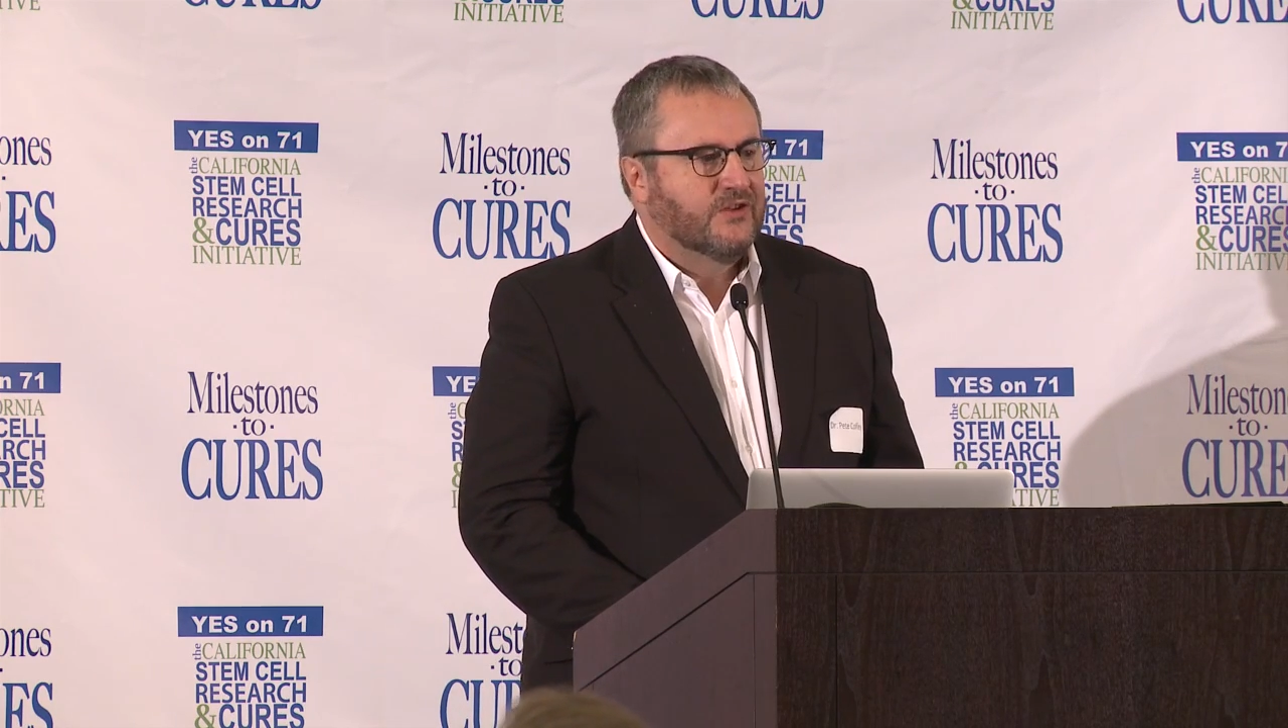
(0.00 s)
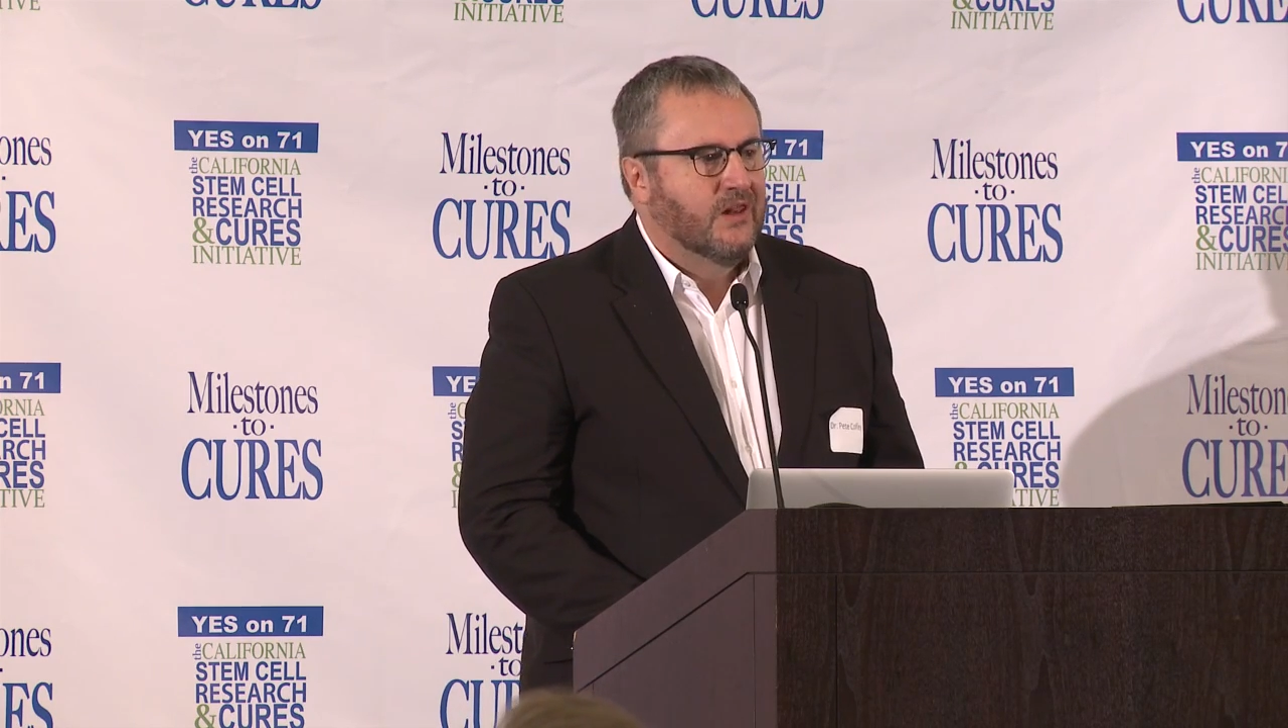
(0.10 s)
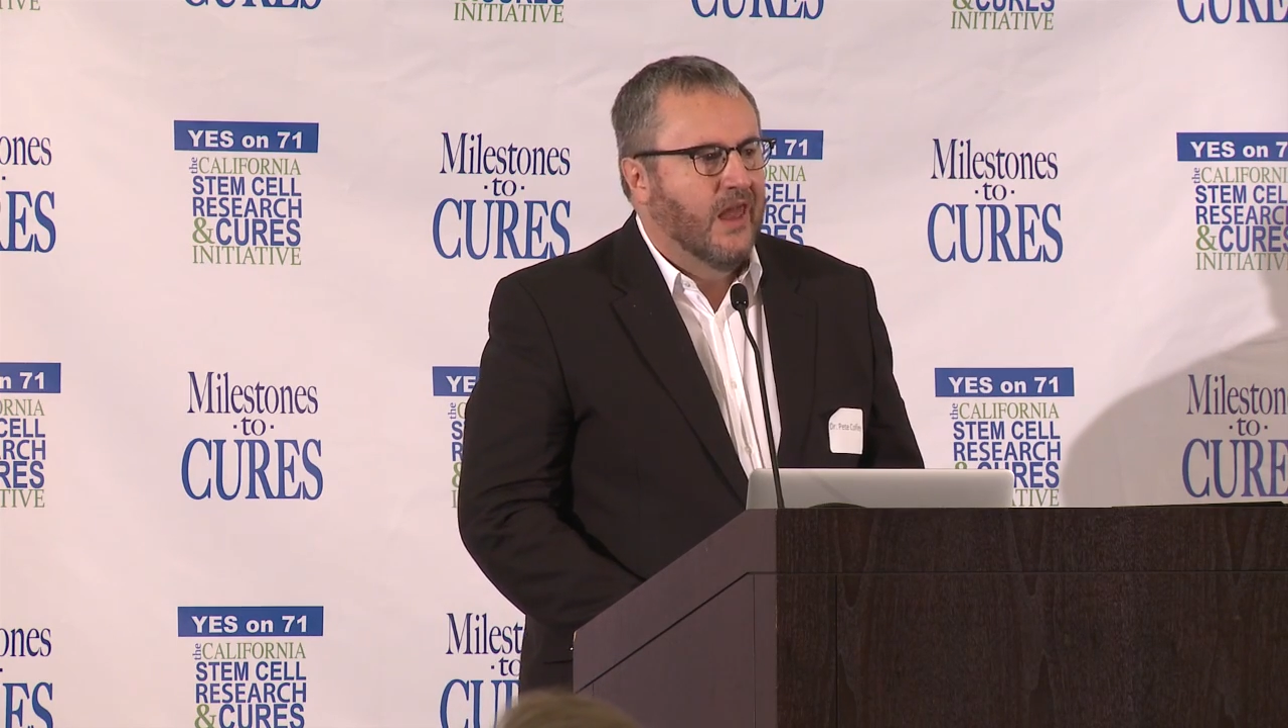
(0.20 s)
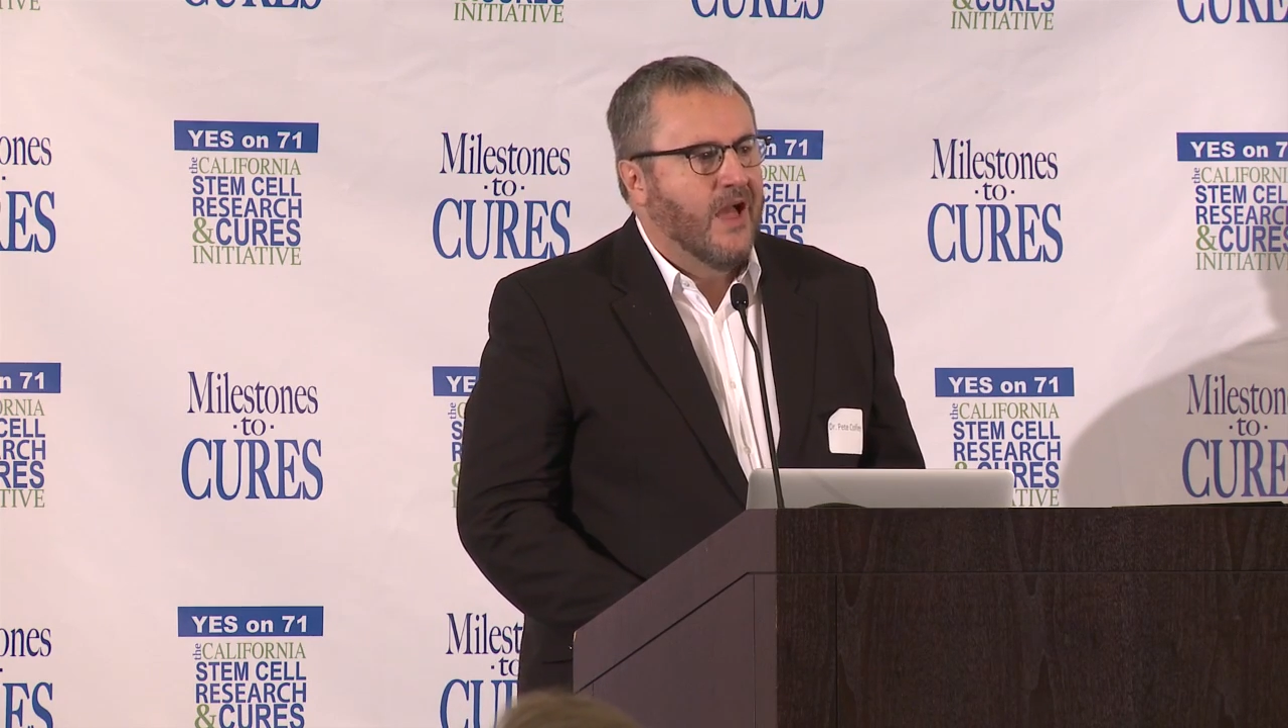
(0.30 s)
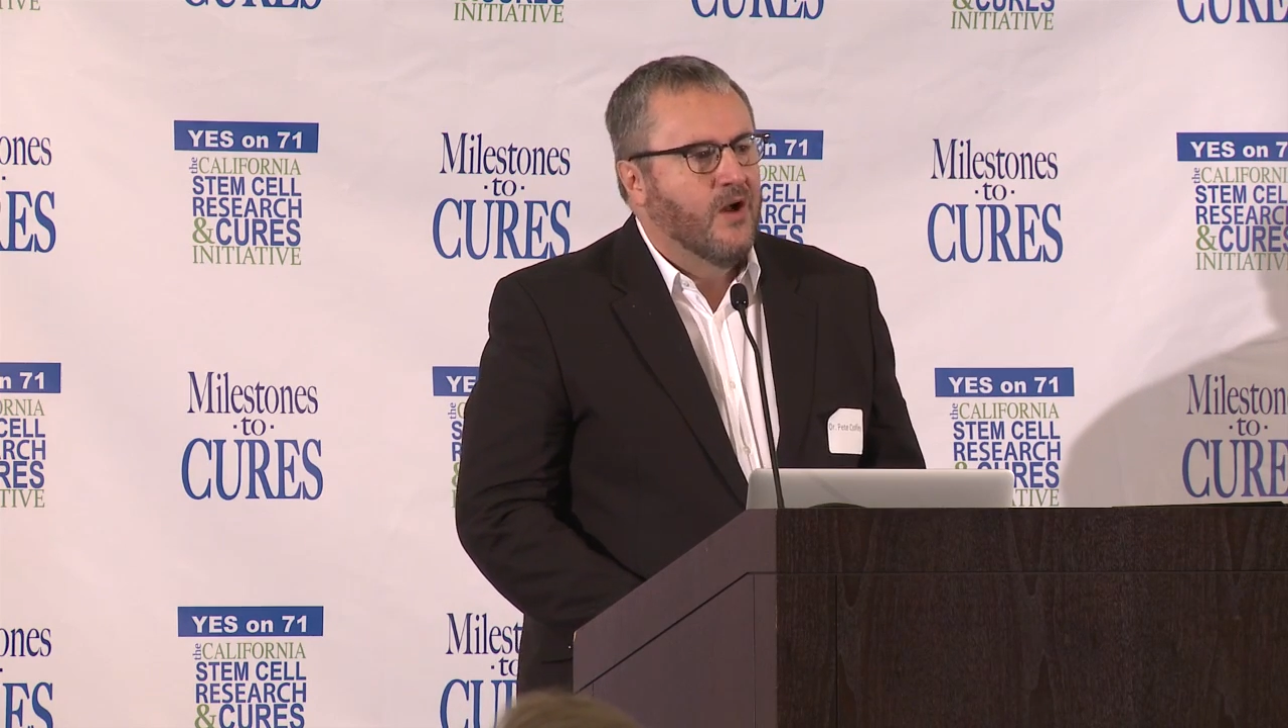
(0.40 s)

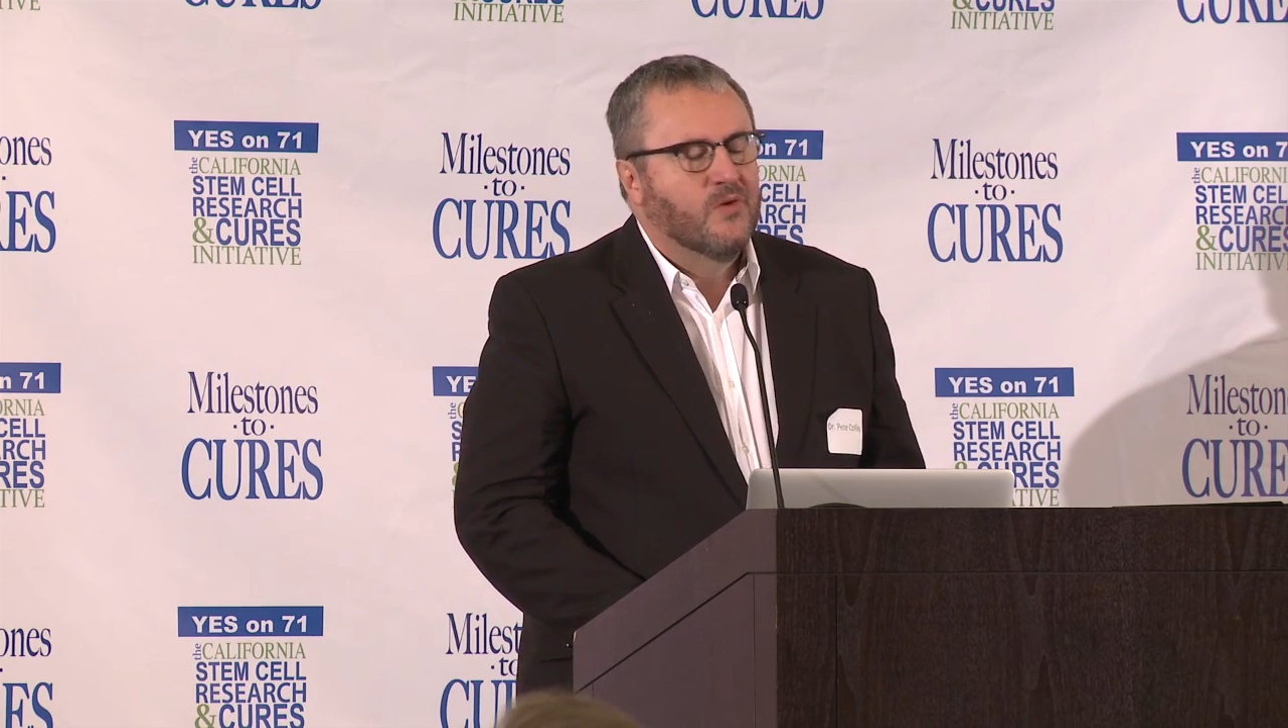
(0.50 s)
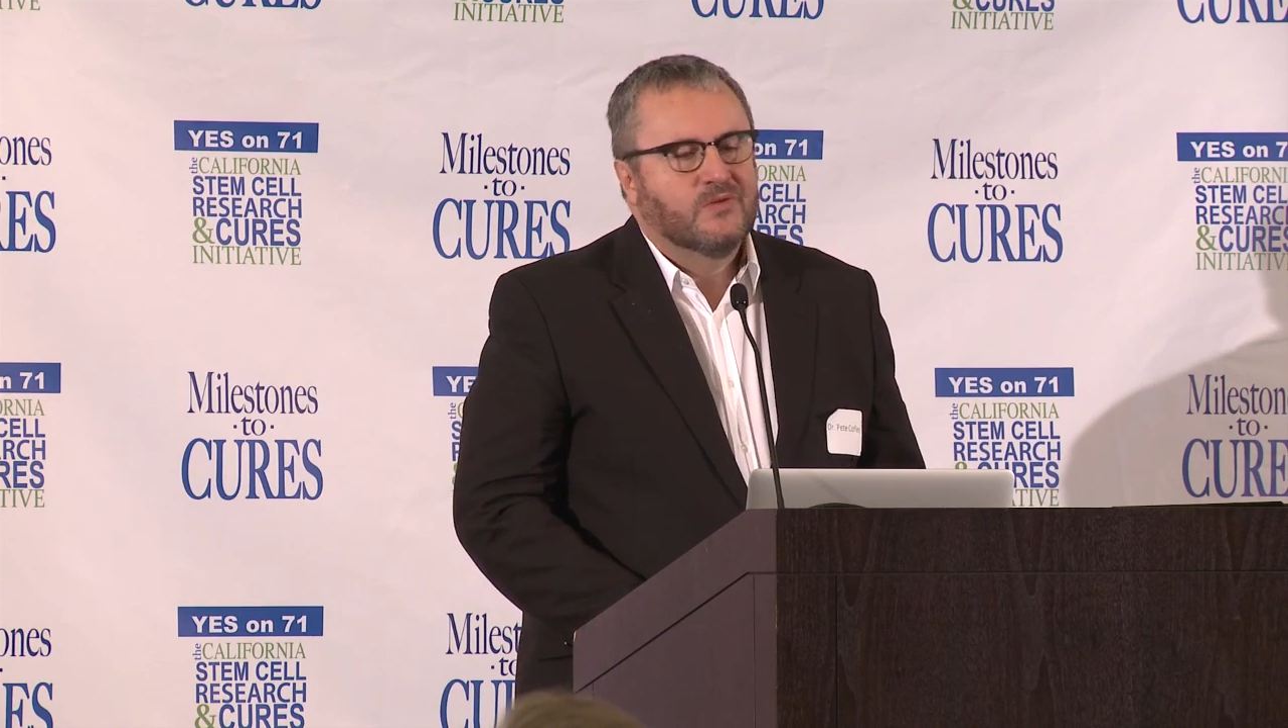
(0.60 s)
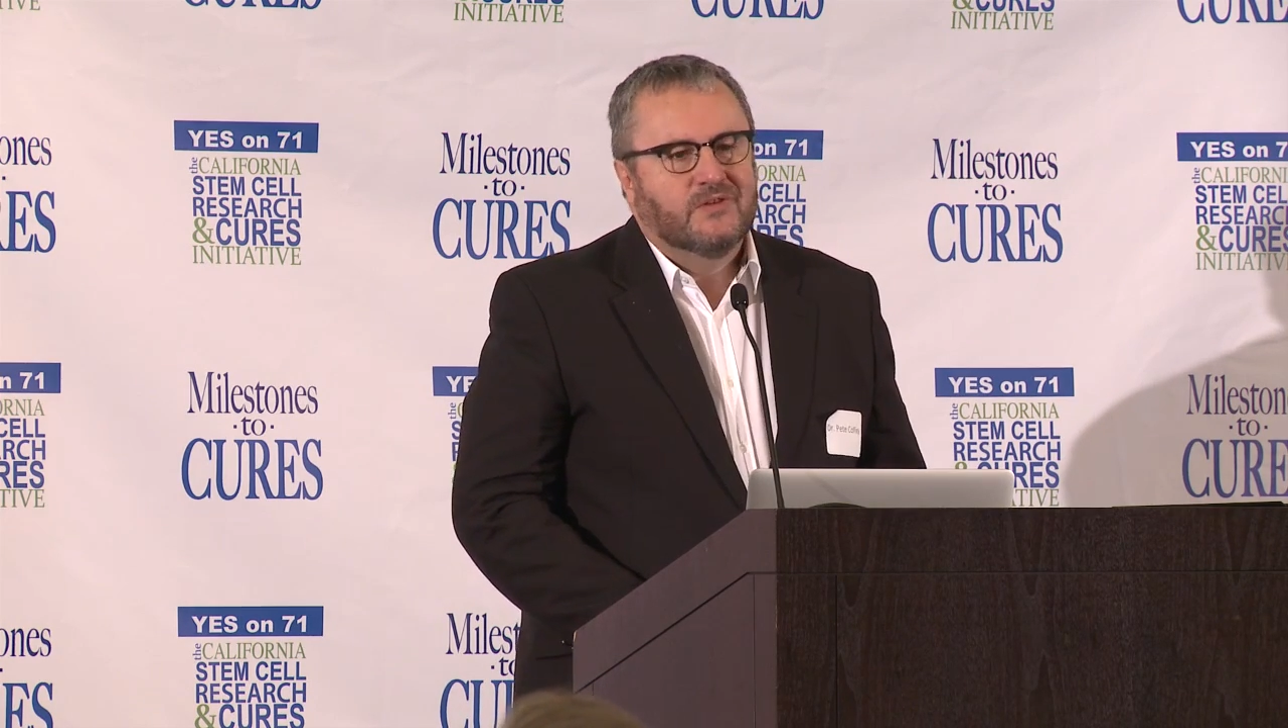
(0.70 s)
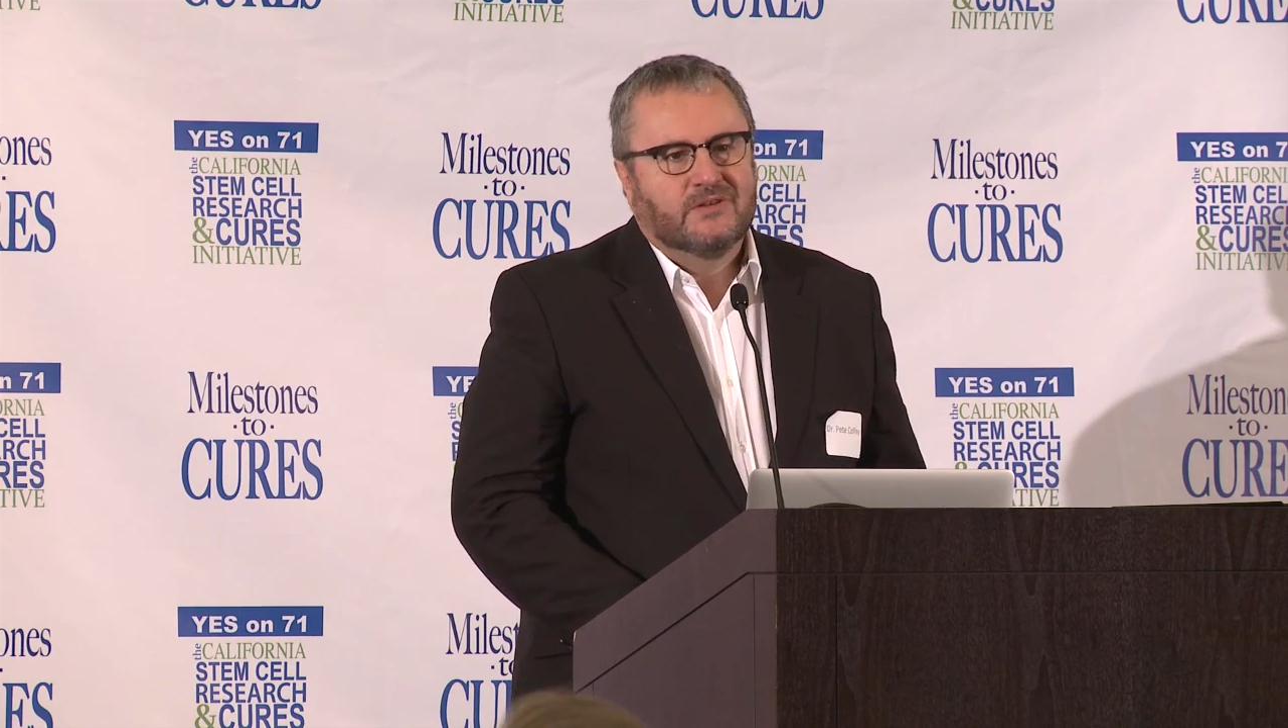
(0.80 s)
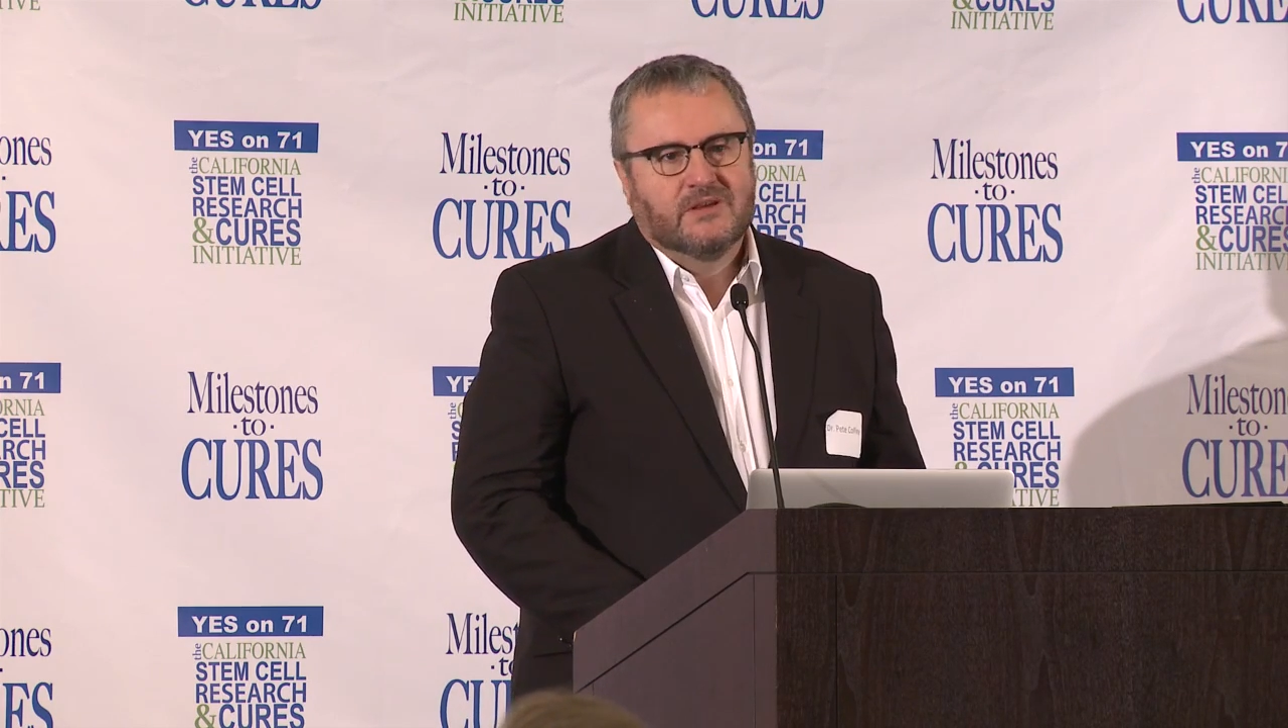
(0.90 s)

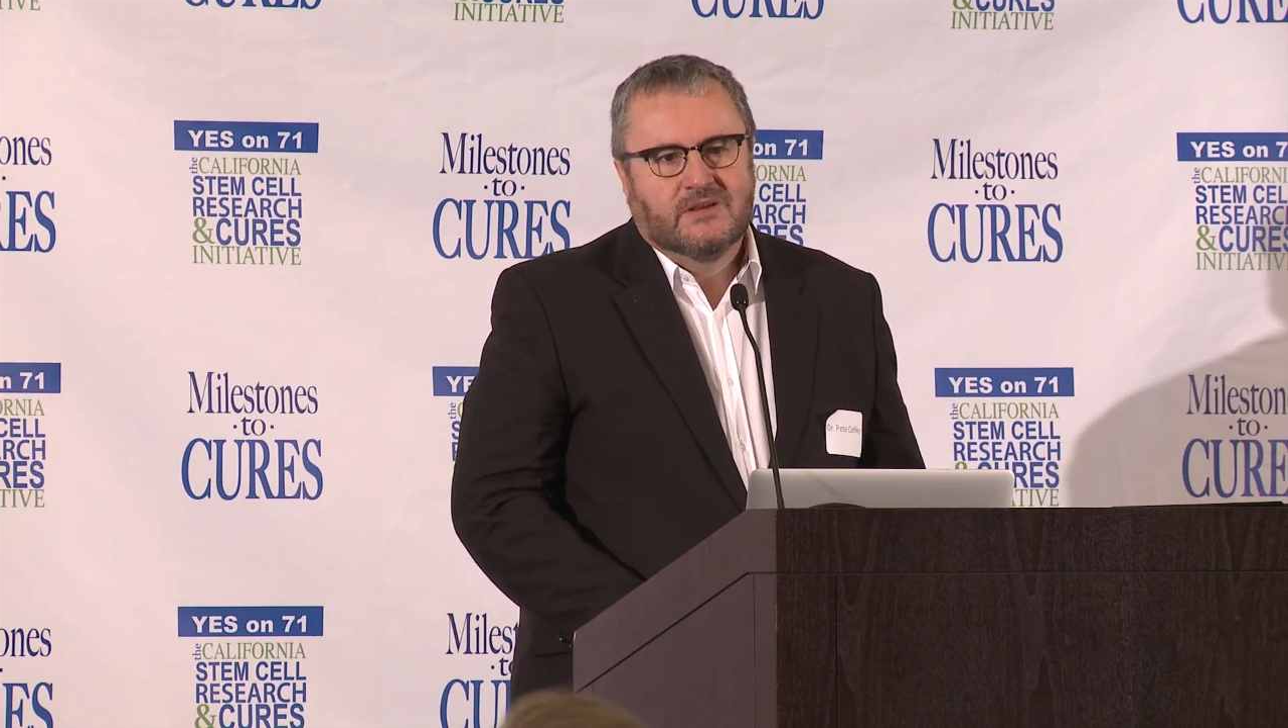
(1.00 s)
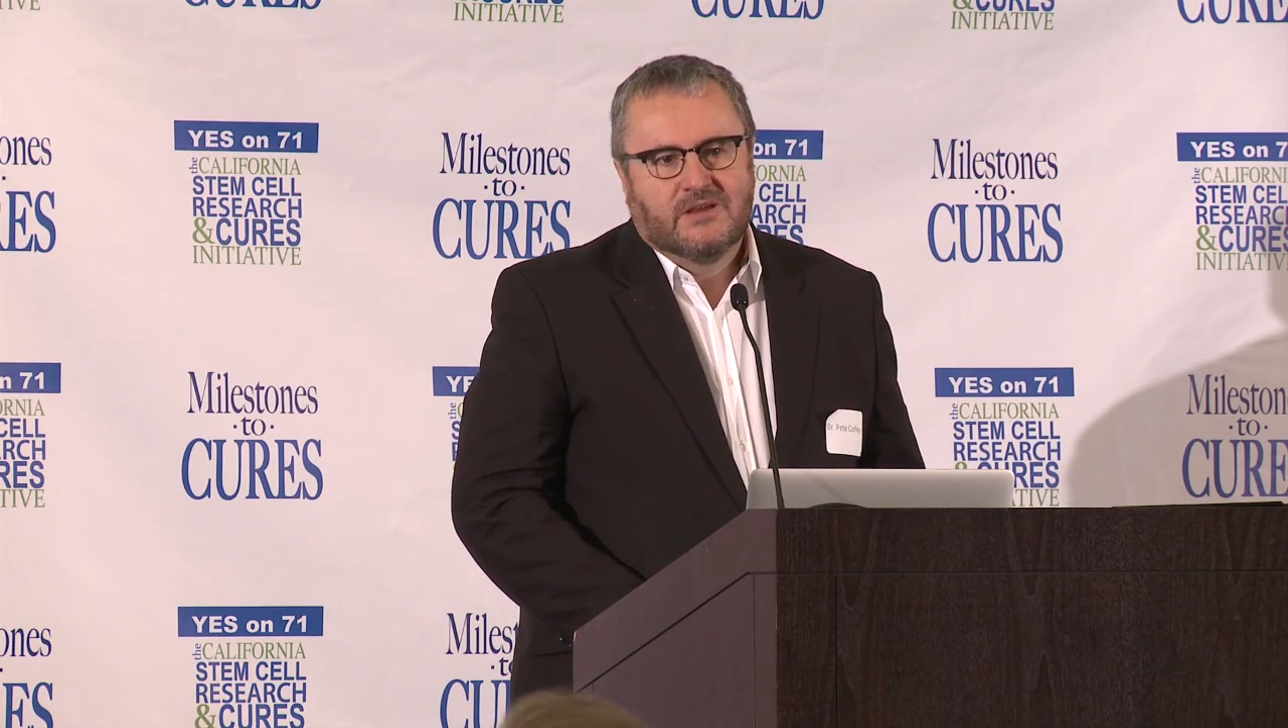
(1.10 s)
allows,